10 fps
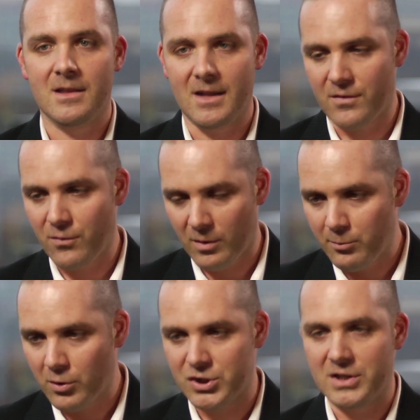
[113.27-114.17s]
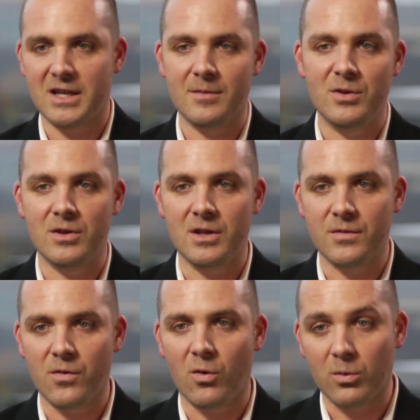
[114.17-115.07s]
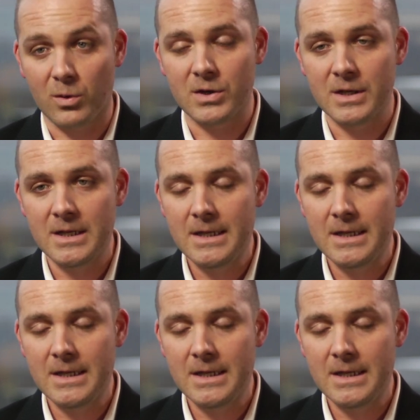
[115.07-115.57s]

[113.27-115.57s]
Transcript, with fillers: therefore pushing the community forward.